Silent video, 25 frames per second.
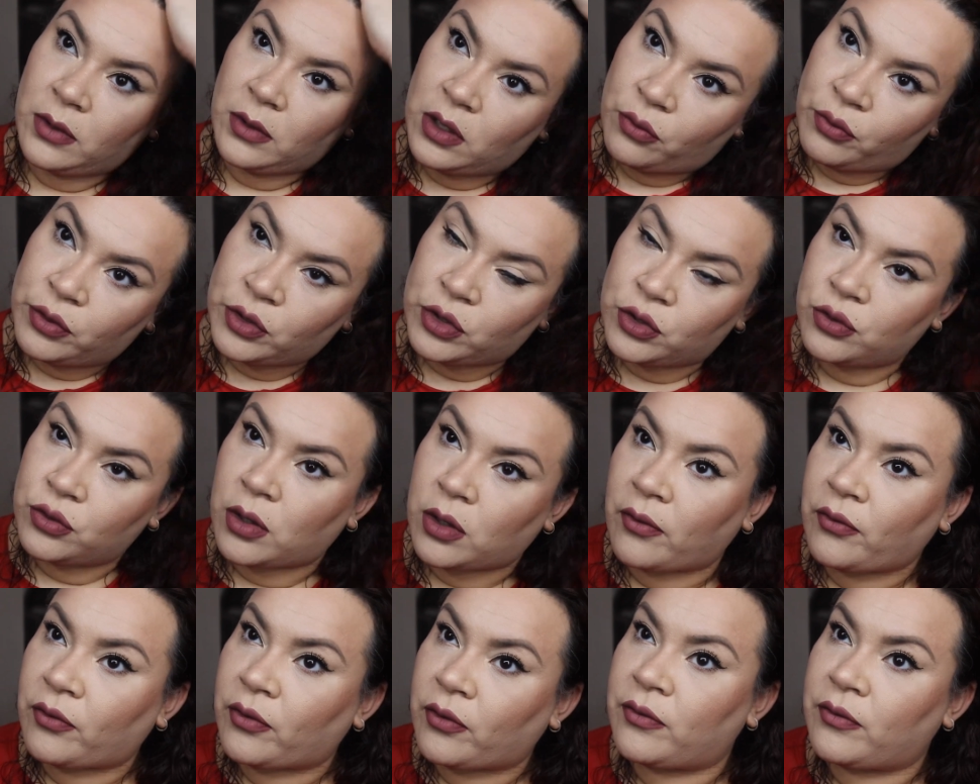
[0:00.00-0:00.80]
We do
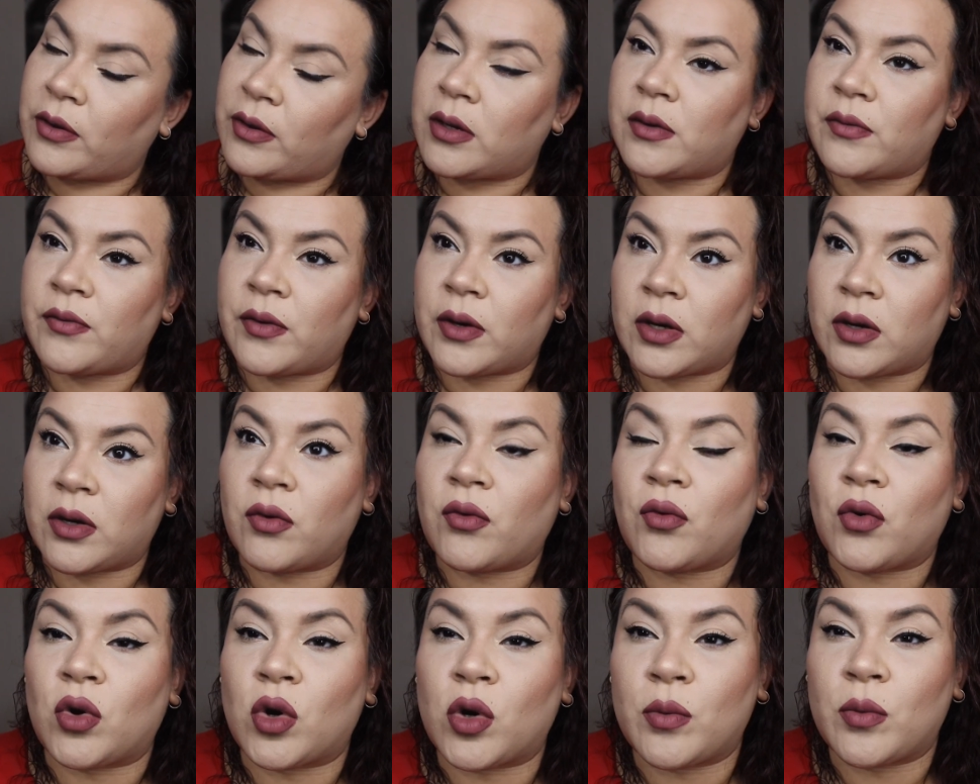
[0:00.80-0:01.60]
offer very, very
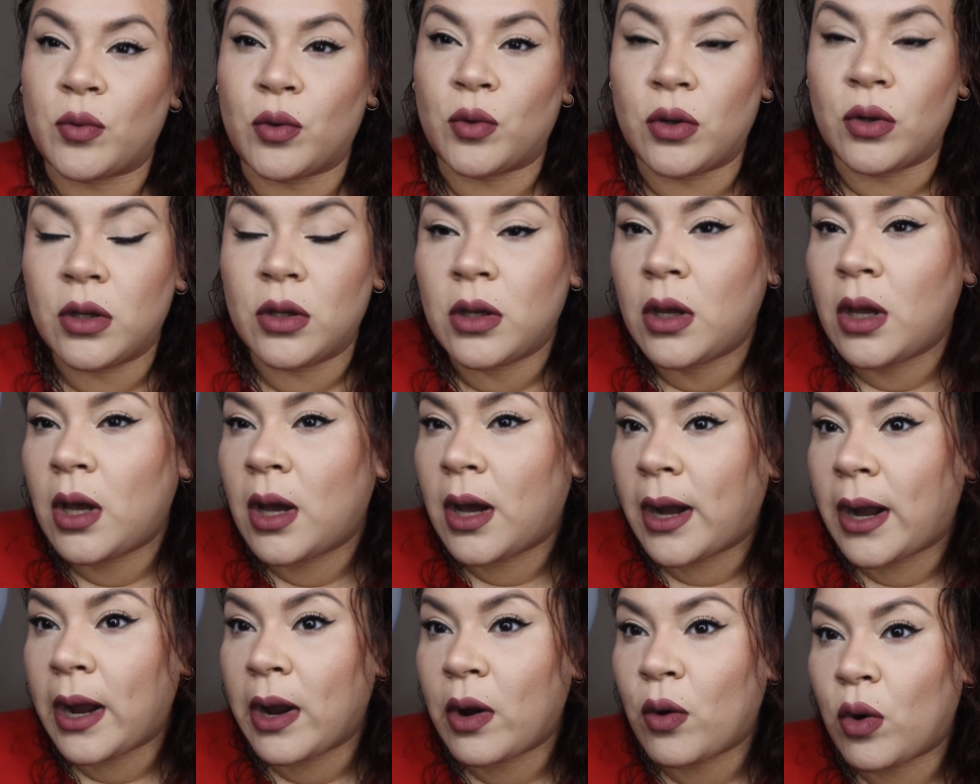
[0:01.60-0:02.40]
affordable,
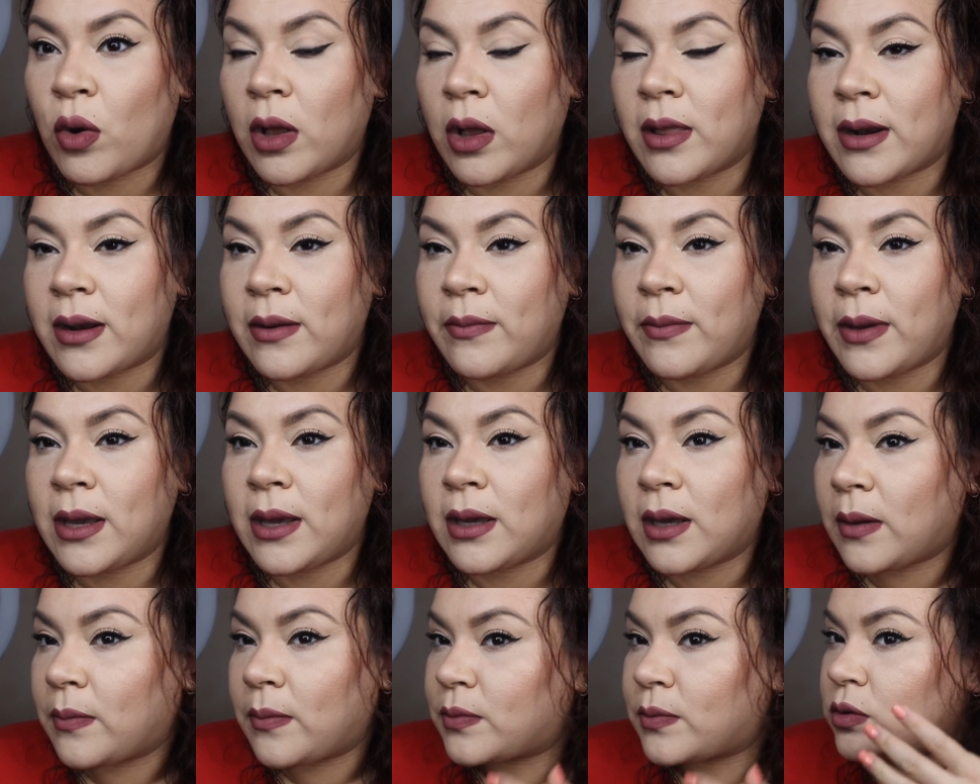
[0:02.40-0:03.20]
high quality
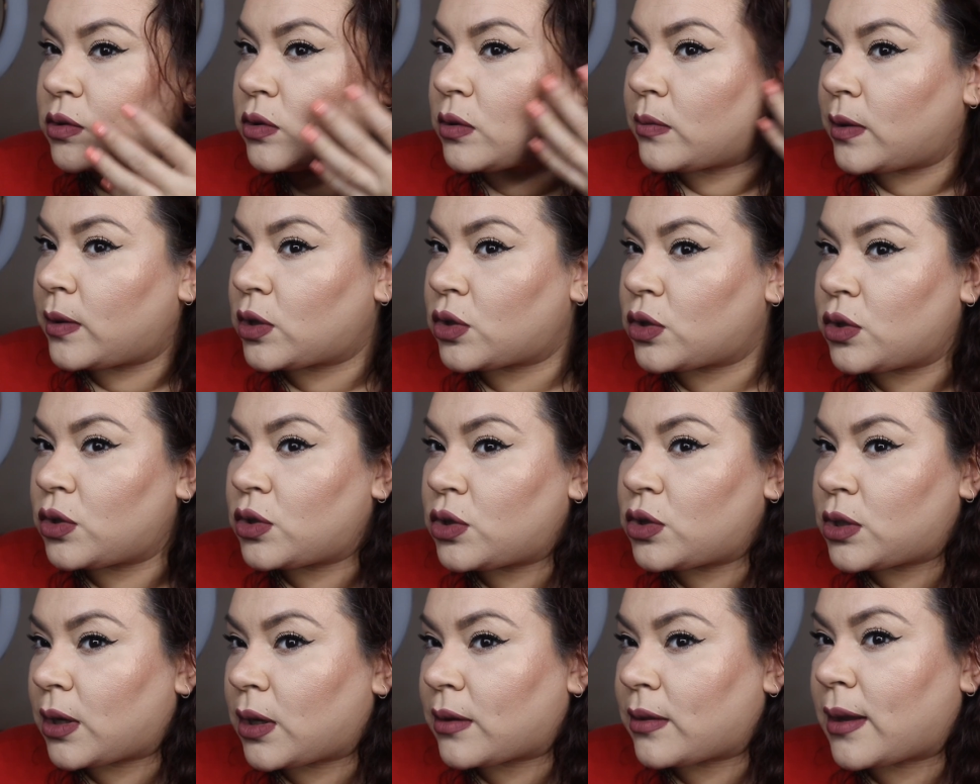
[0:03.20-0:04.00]
makeup, so make sure you
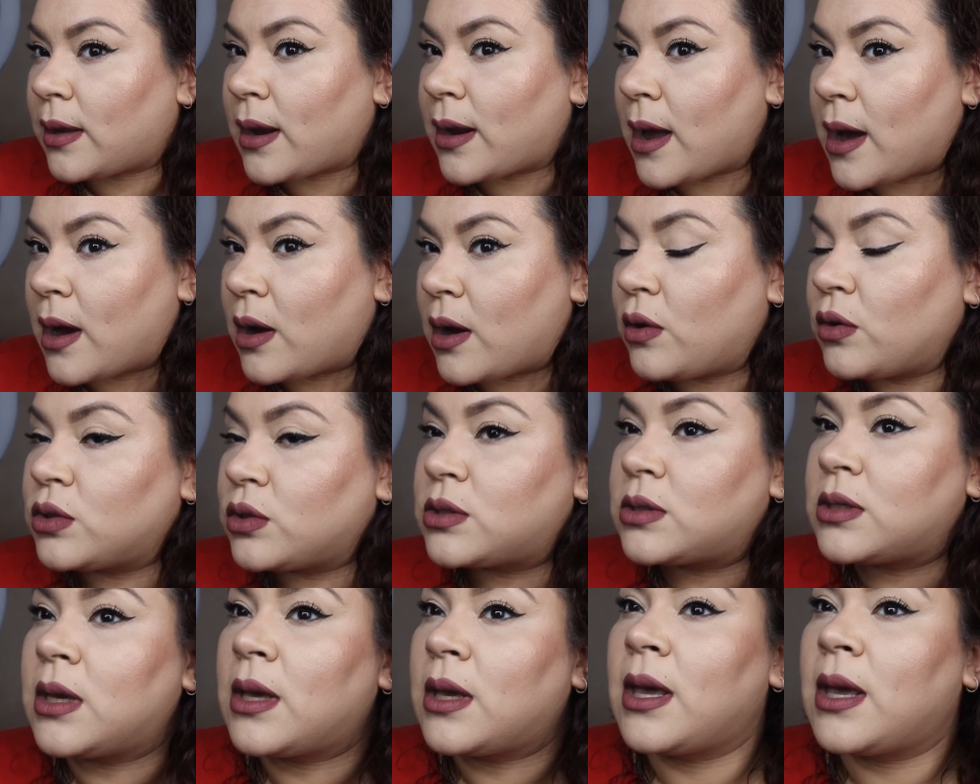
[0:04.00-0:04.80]
check that
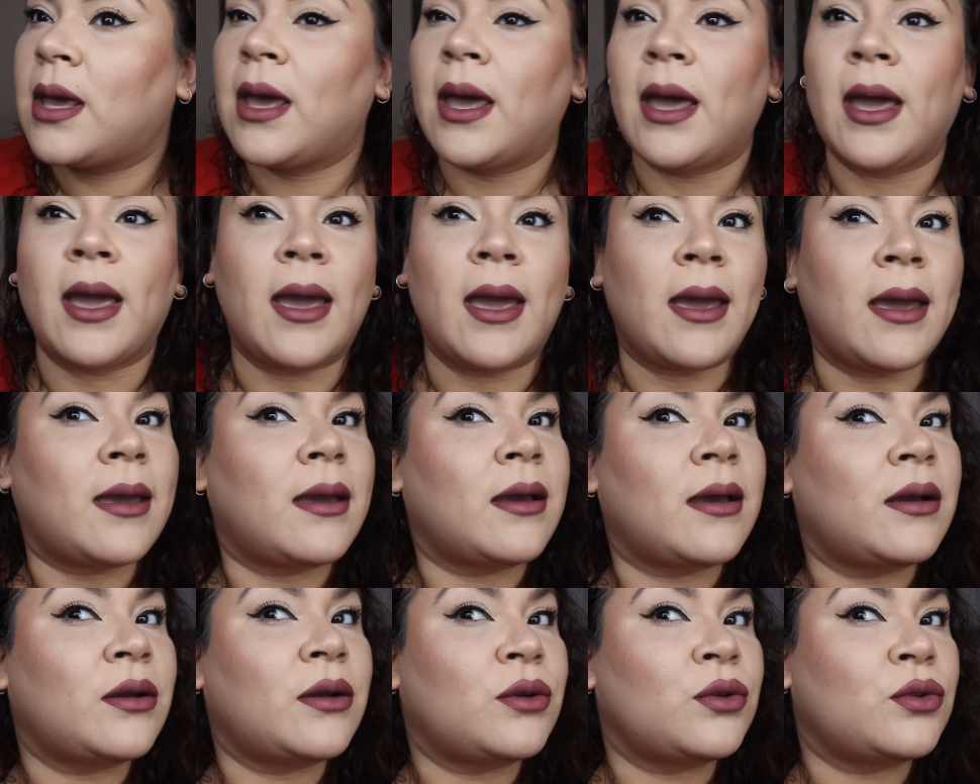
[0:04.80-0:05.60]
out.
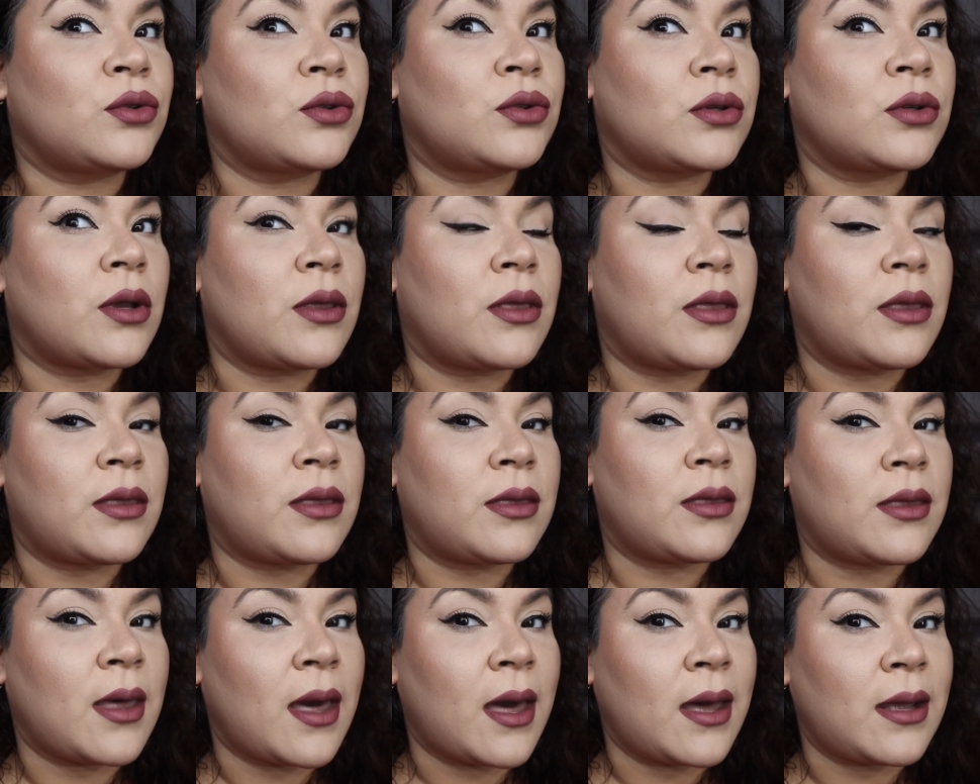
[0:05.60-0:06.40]
And
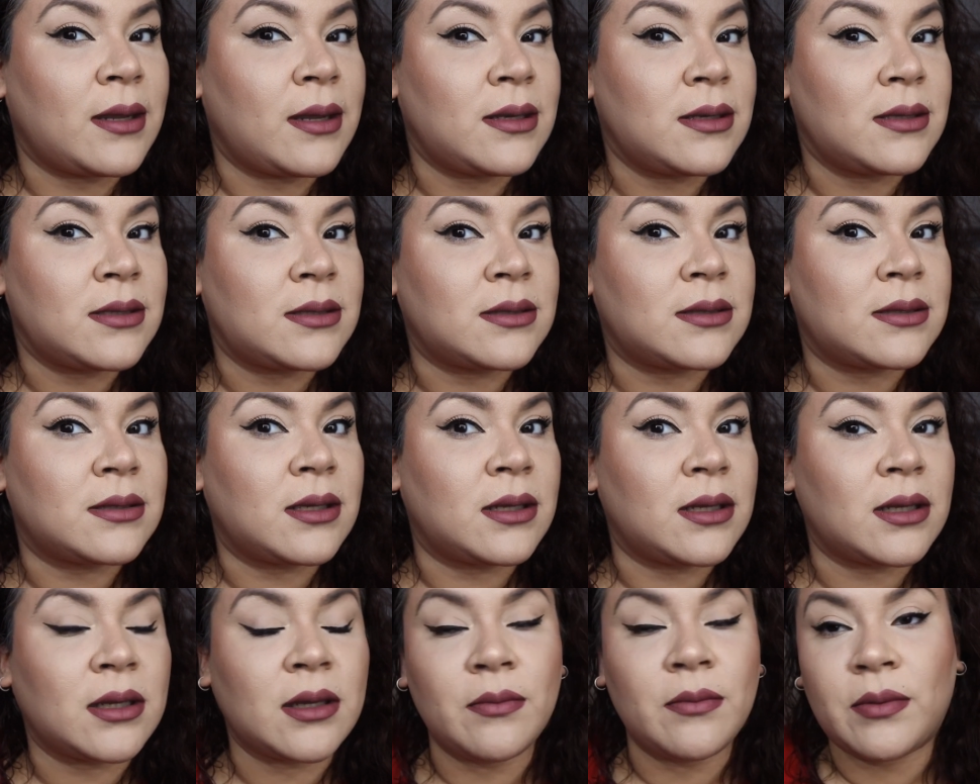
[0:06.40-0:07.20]
that is
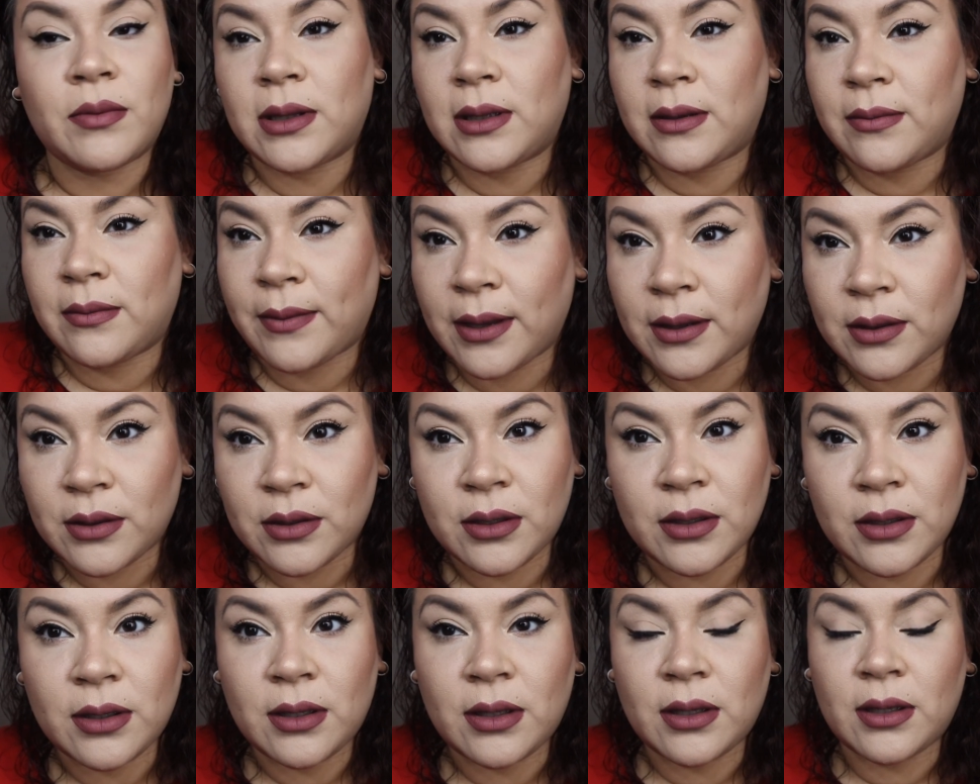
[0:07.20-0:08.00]
gonna complete my
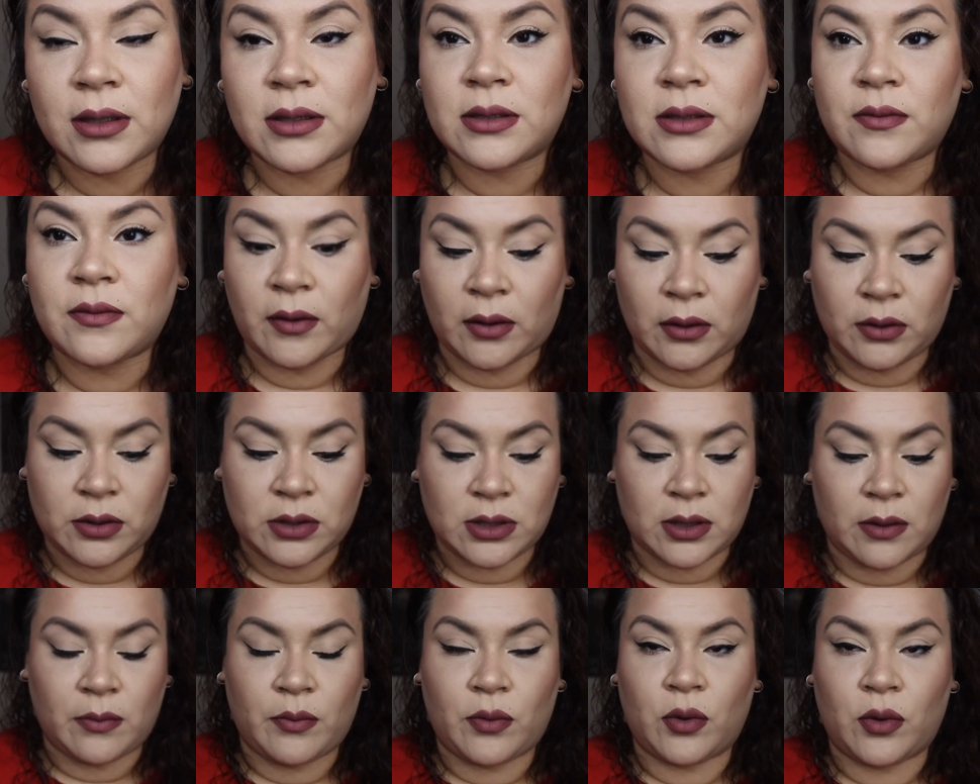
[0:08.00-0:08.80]
look. It's very
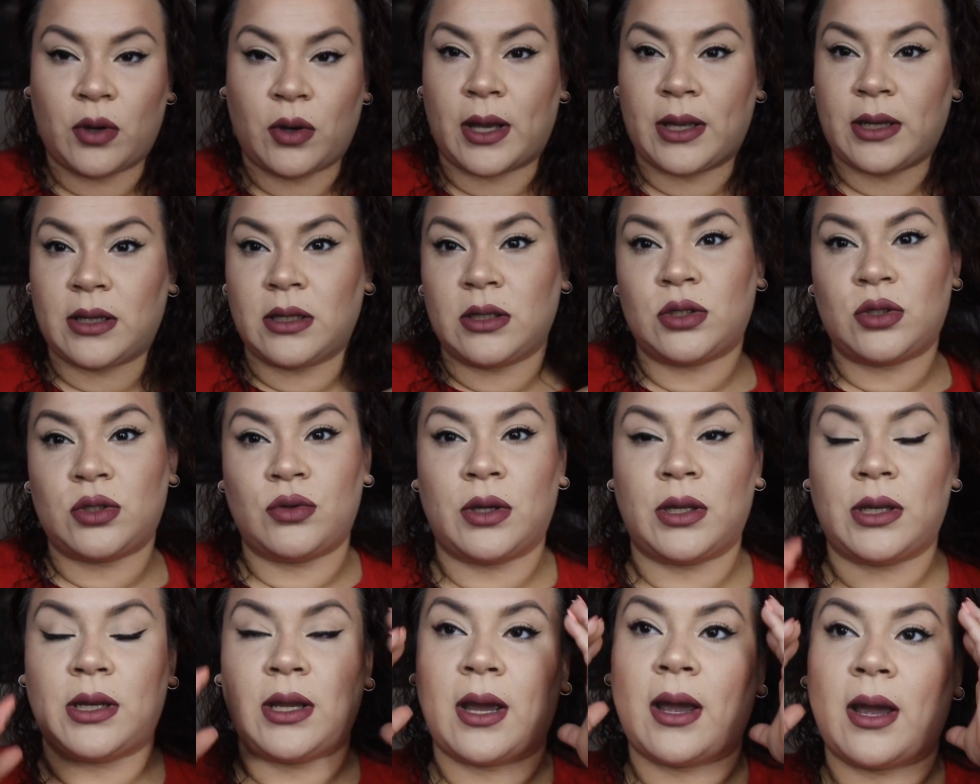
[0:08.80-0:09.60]
simple. I didn't
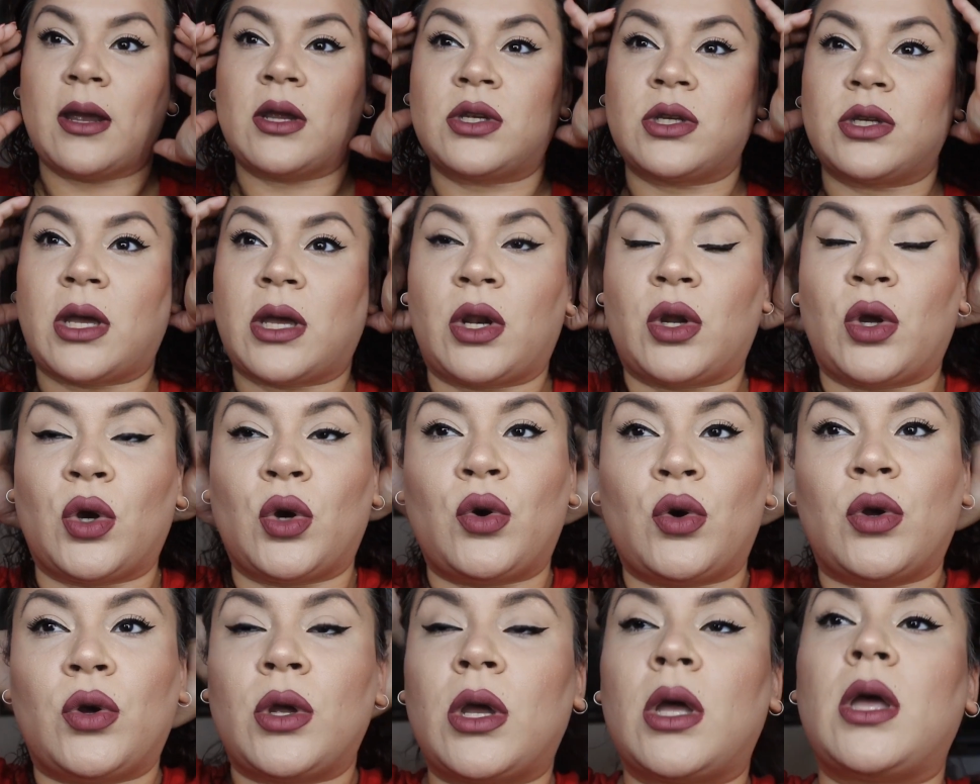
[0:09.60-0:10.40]
do any
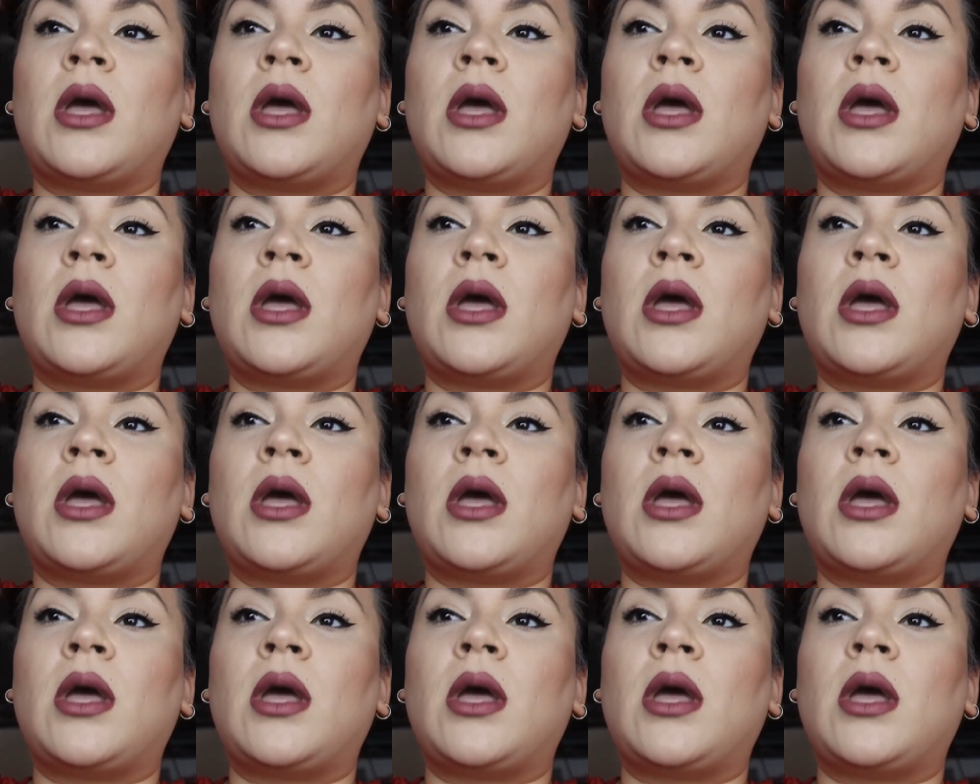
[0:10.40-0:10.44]
eyeshadow,